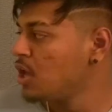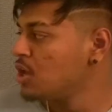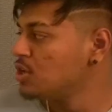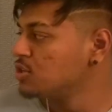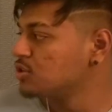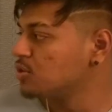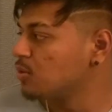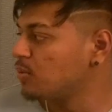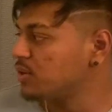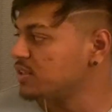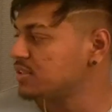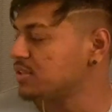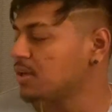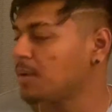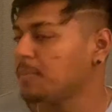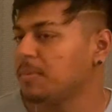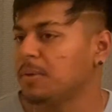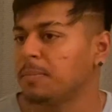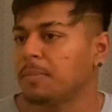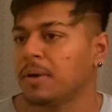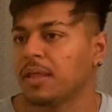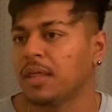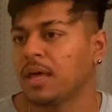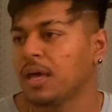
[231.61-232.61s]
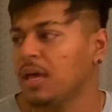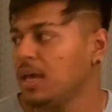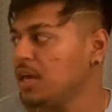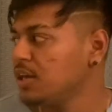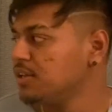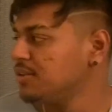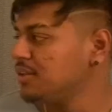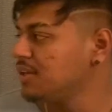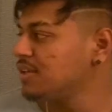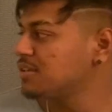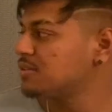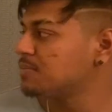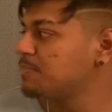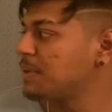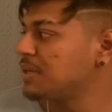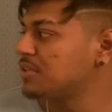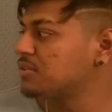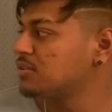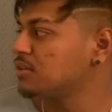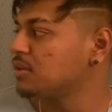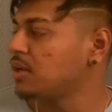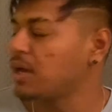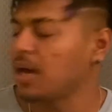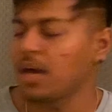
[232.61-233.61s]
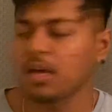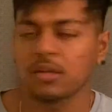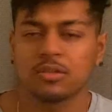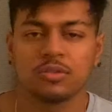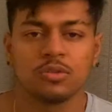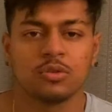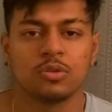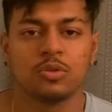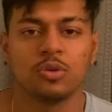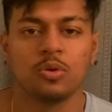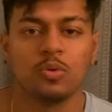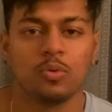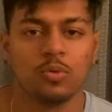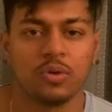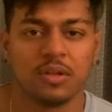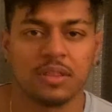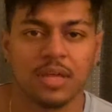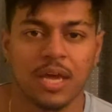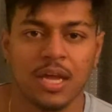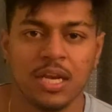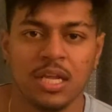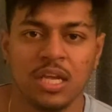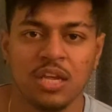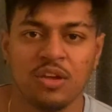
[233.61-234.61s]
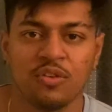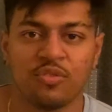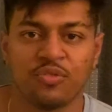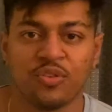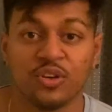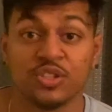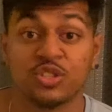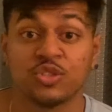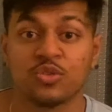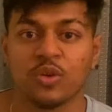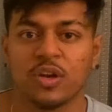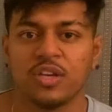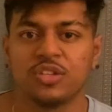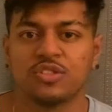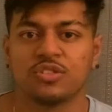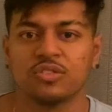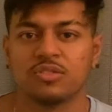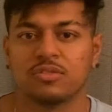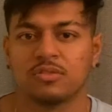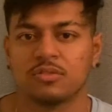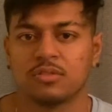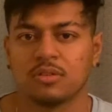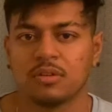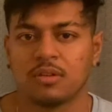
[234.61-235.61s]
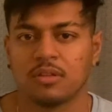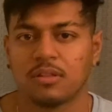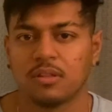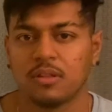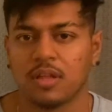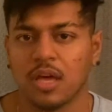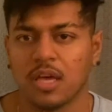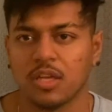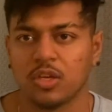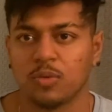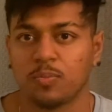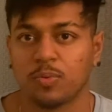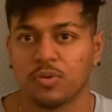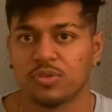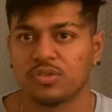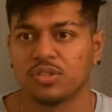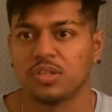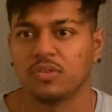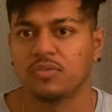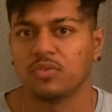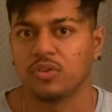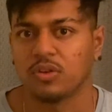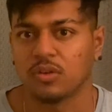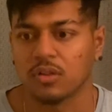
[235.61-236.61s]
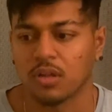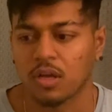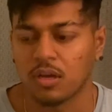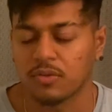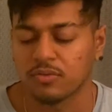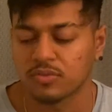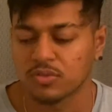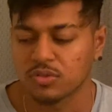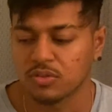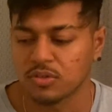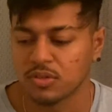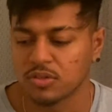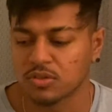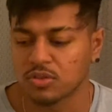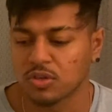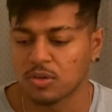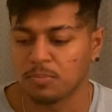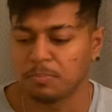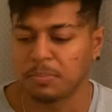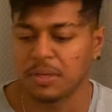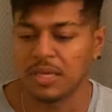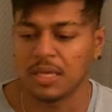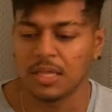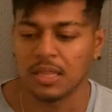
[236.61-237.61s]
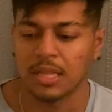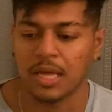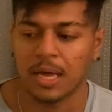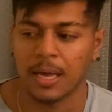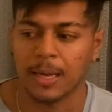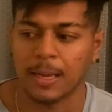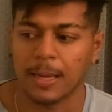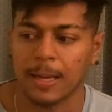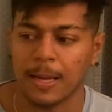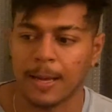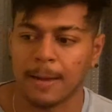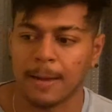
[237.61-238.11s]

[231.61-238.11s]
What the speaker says: So what does that mean by that? This basically has to do with any frustrations that you perceive in your life. So this could be like